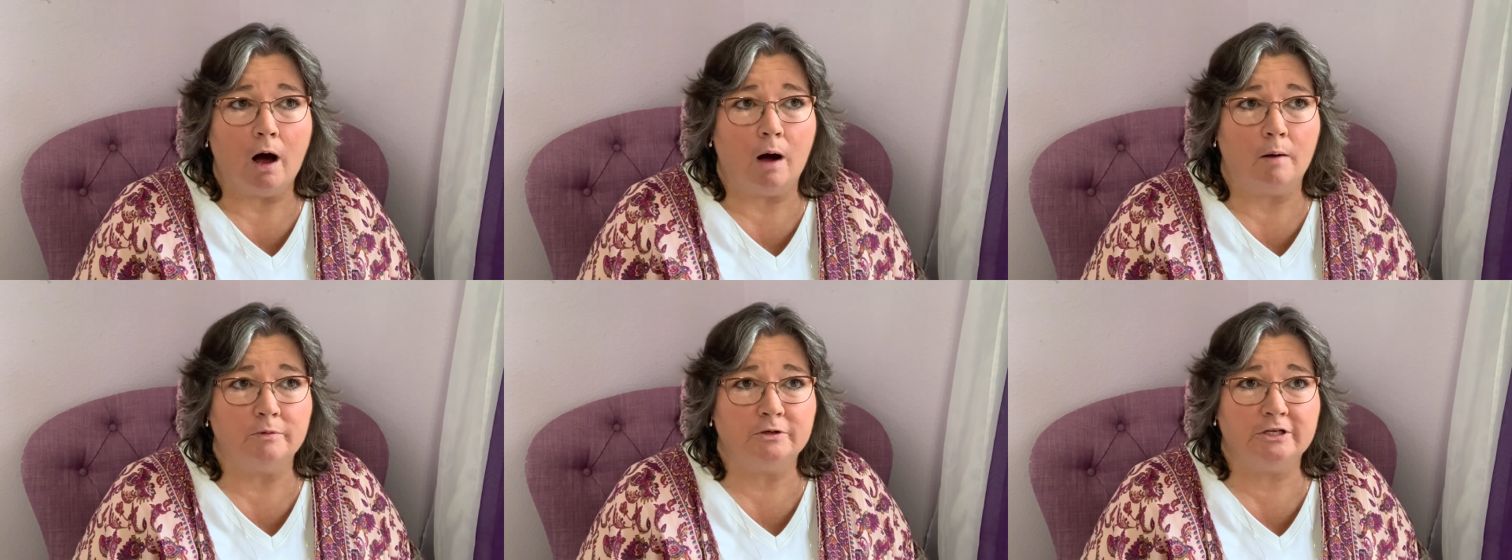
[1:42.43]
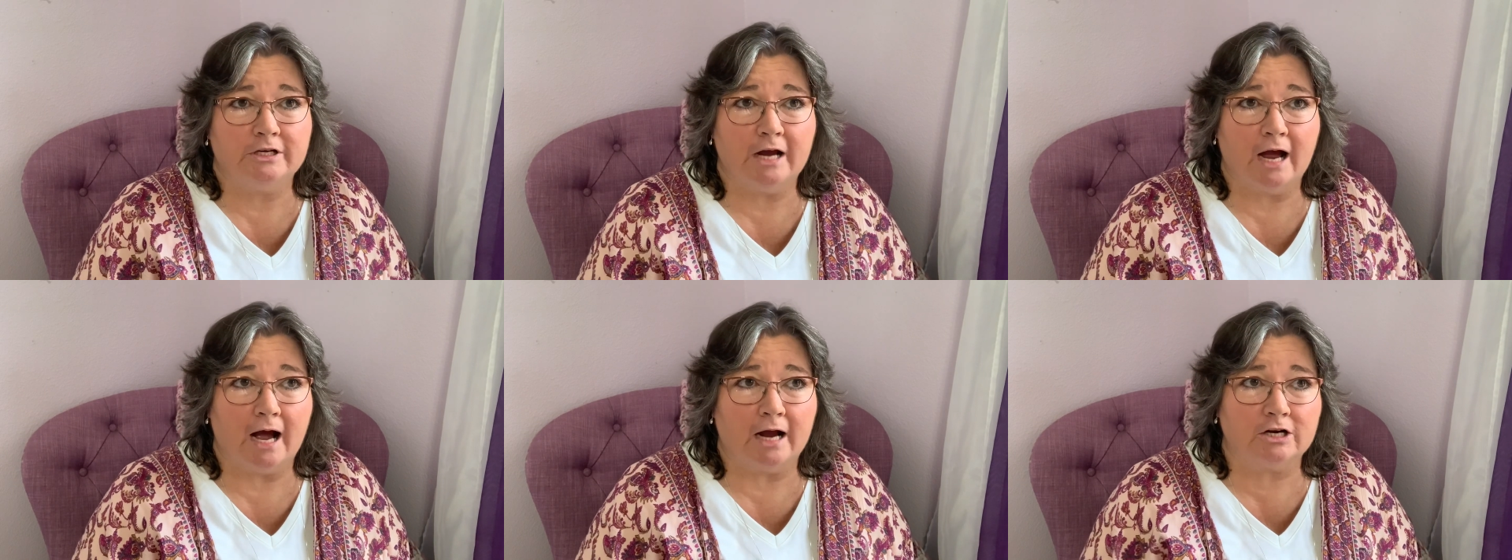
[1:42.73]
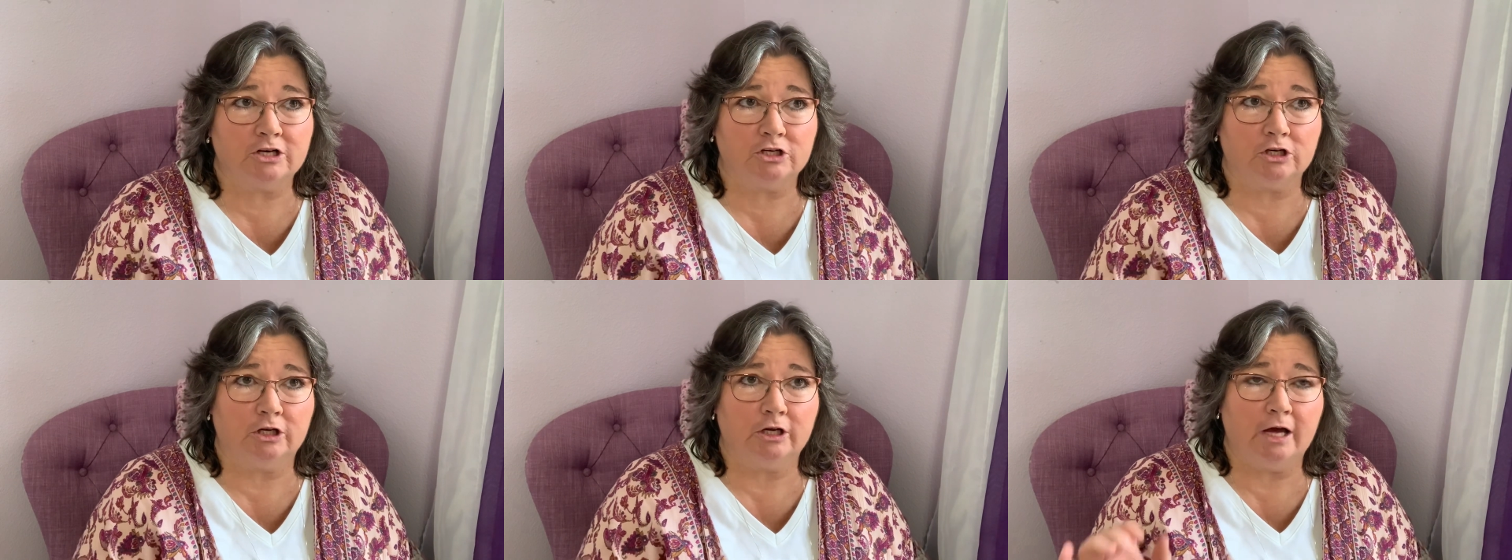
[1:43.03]
She
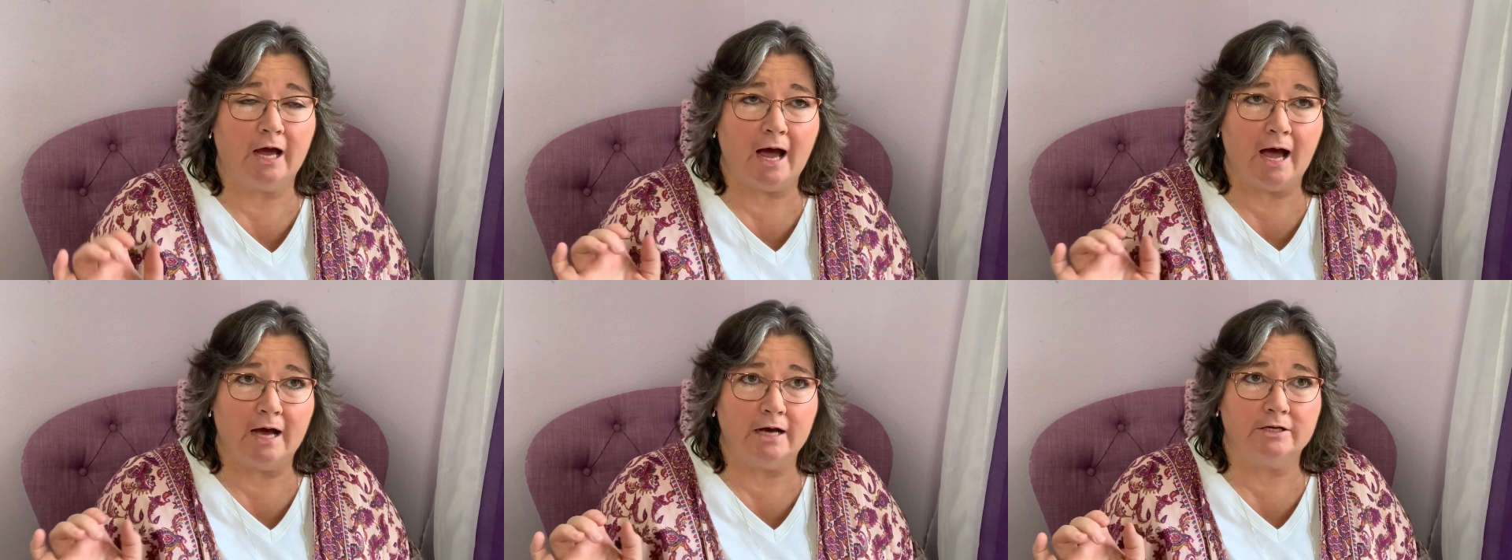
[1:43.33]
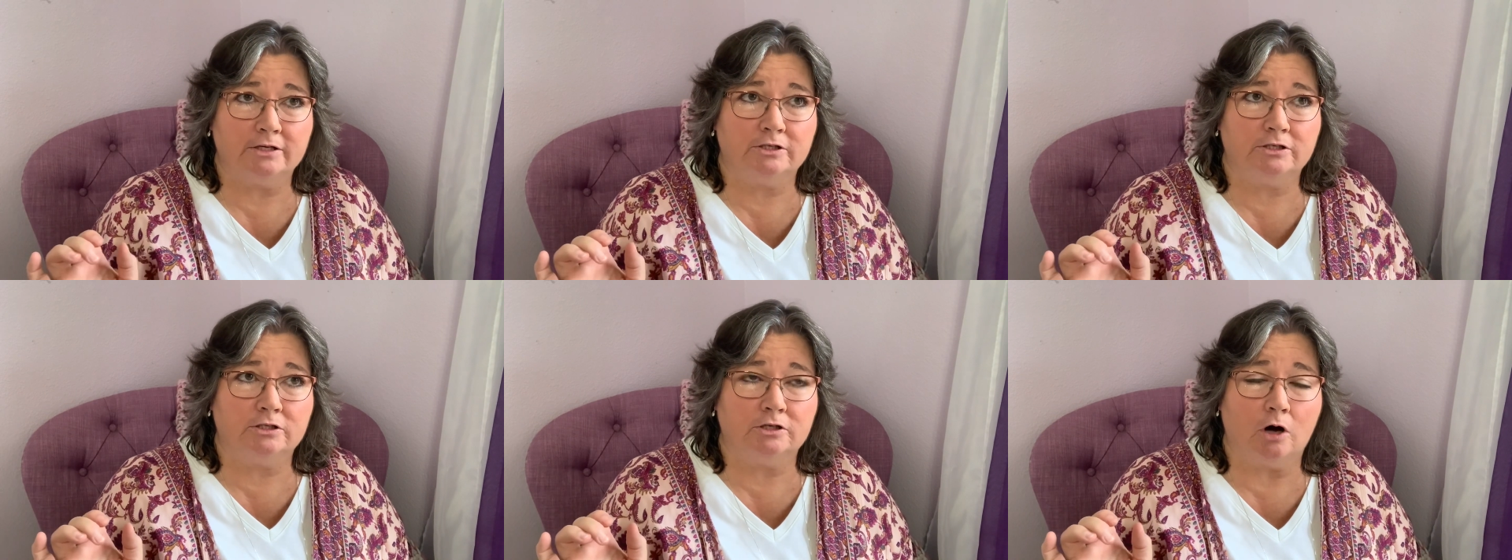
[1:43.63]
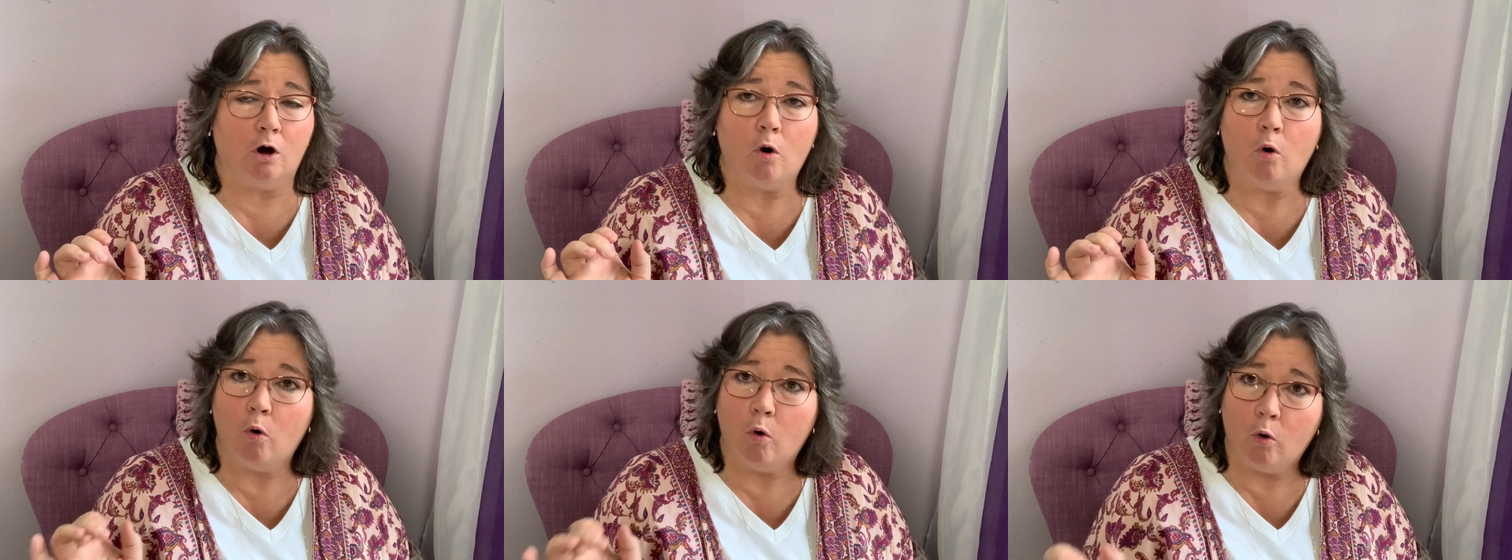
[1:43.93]
actually has
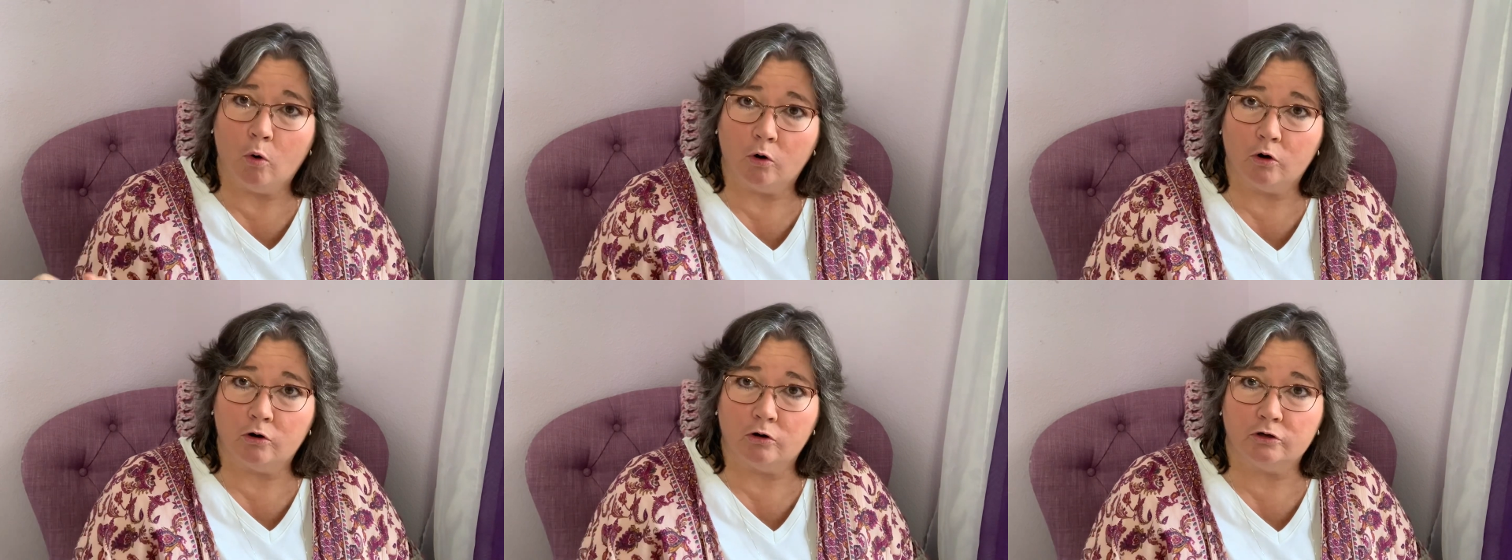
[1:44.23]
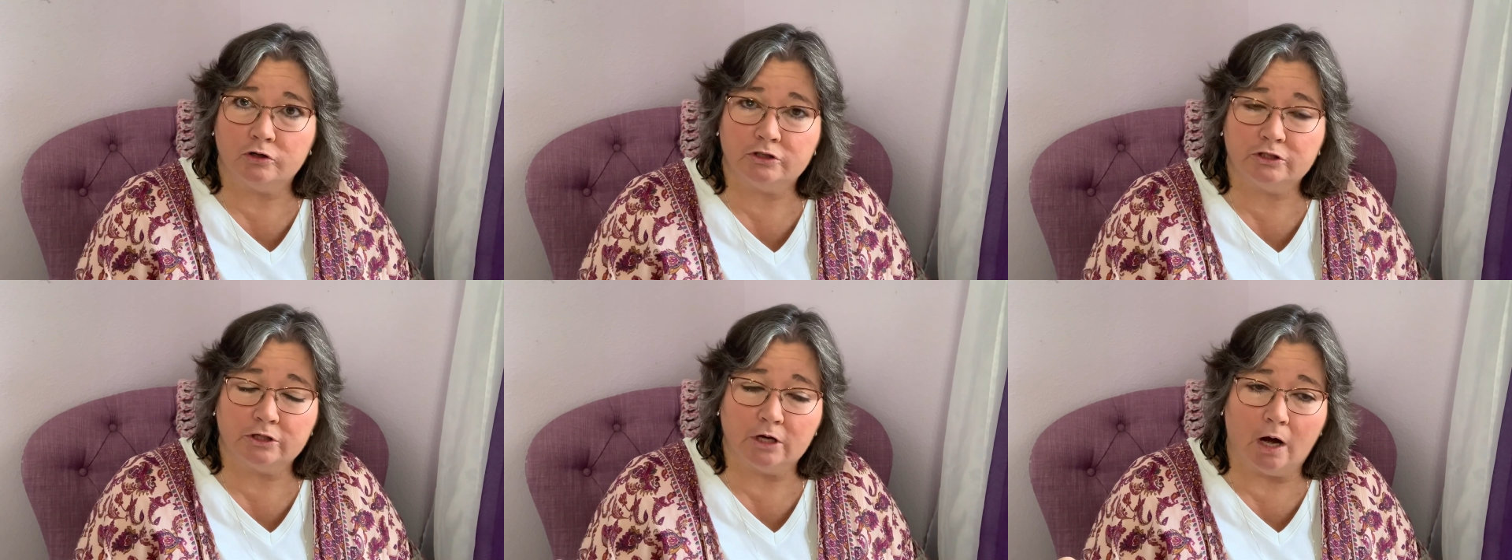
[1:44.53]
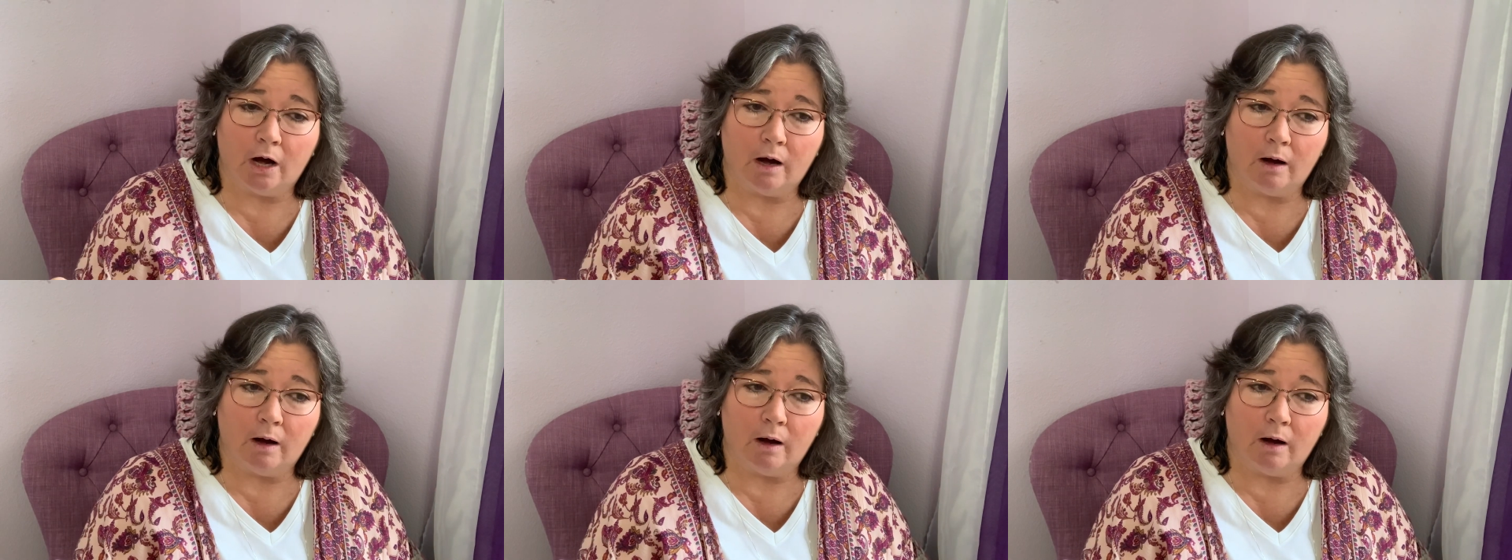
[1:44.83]
hoarder's